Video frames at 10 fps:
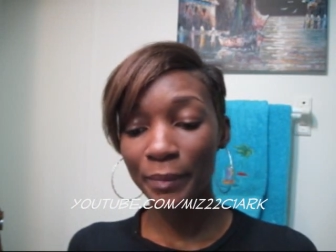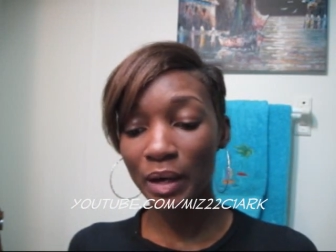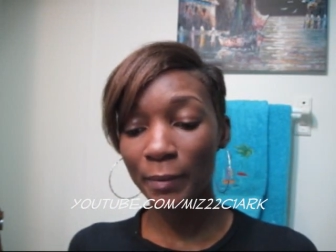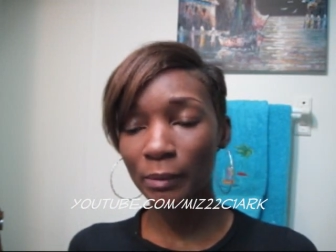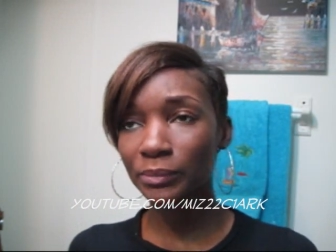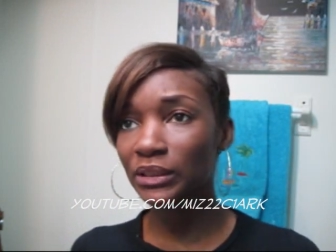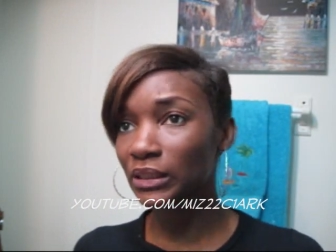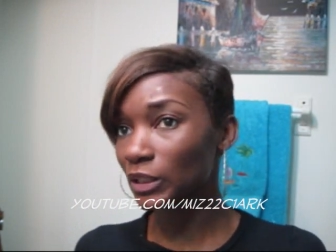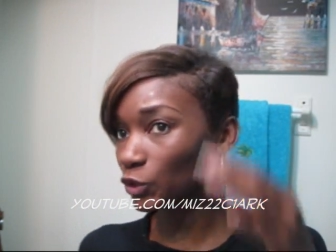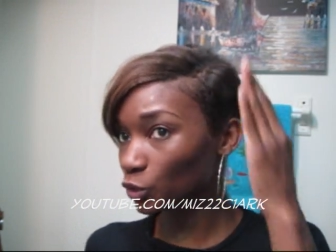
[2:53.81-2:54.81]
But um, I'm
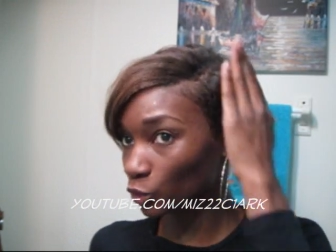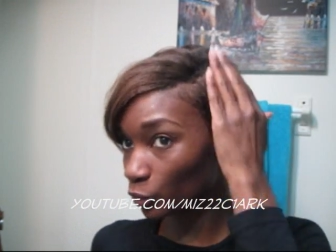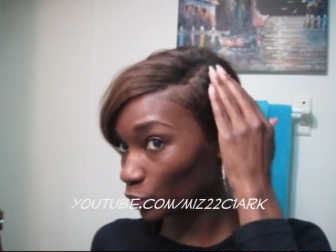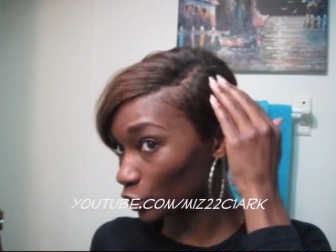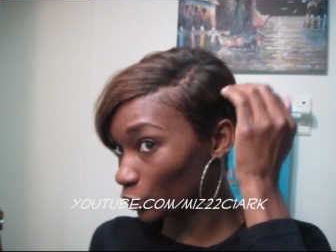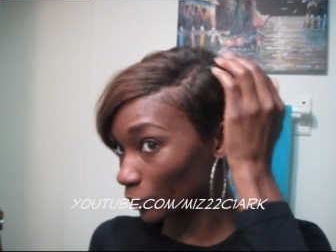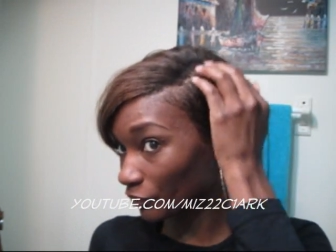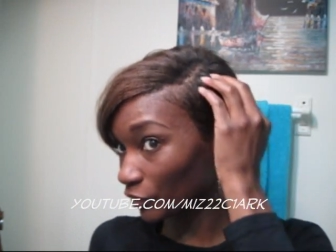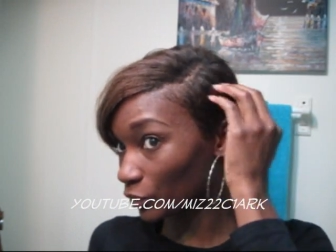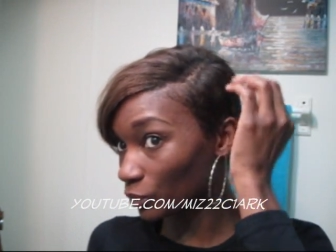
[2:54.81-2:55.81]
just going to do a little
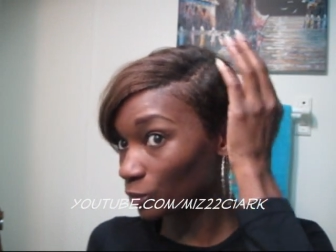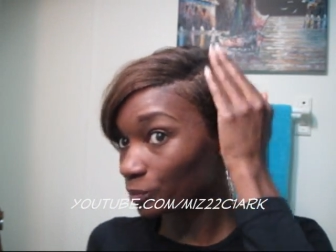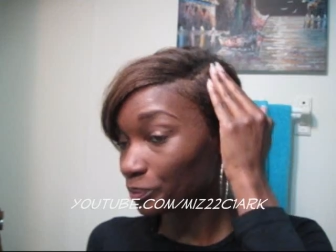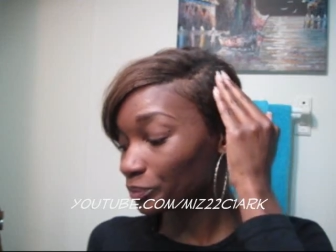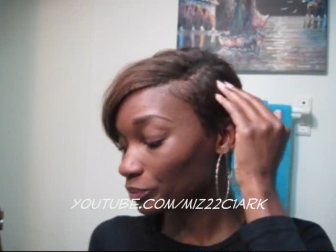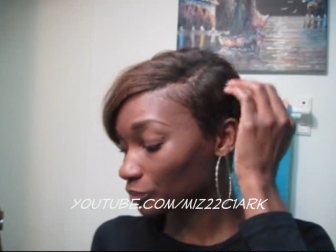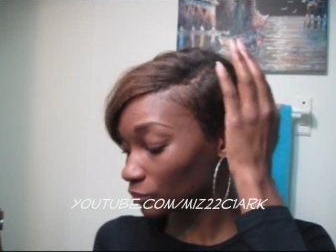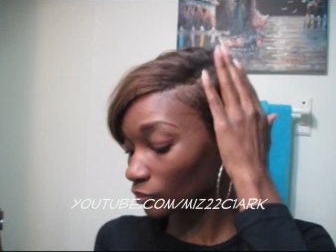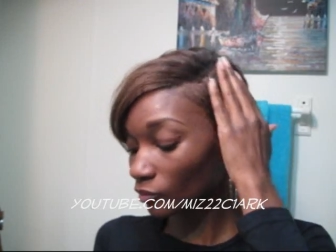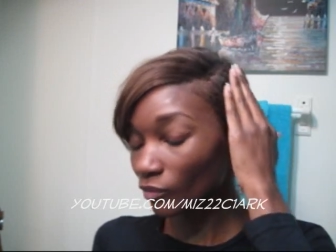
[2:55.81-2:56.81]
review
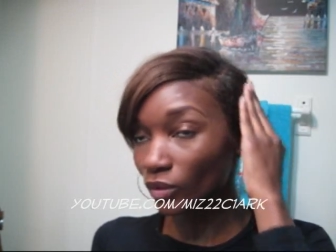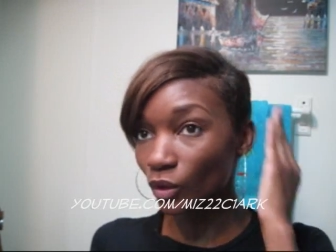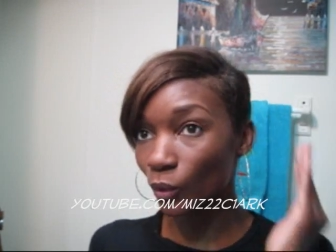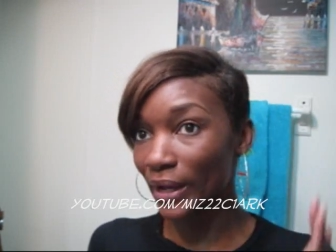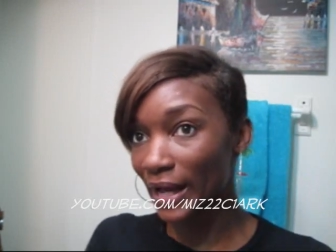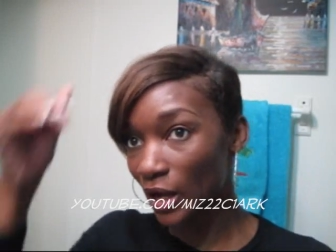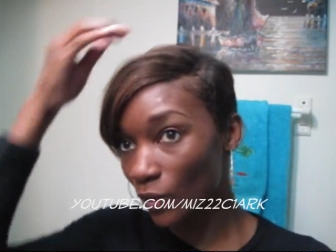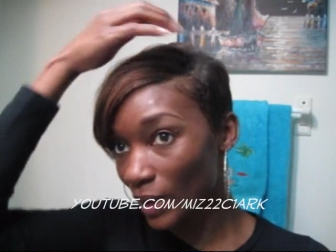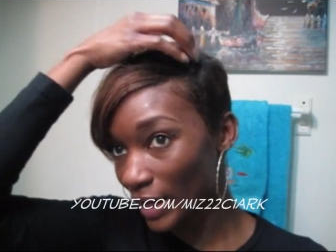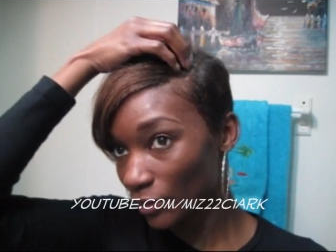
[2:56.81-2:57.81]
on
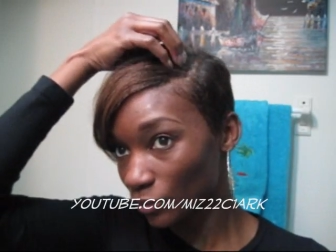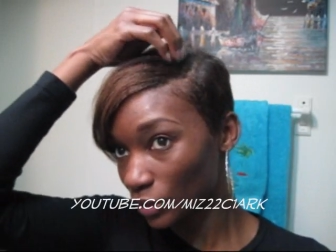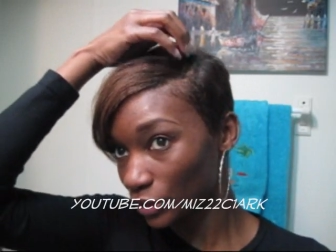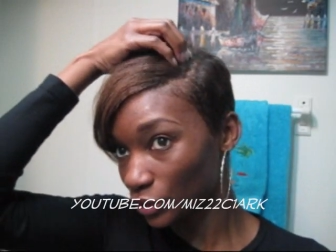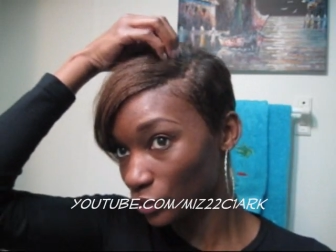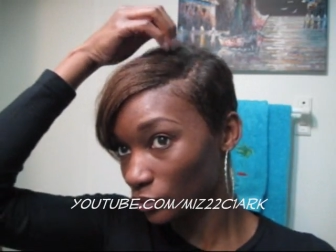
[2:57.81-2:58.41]
how I would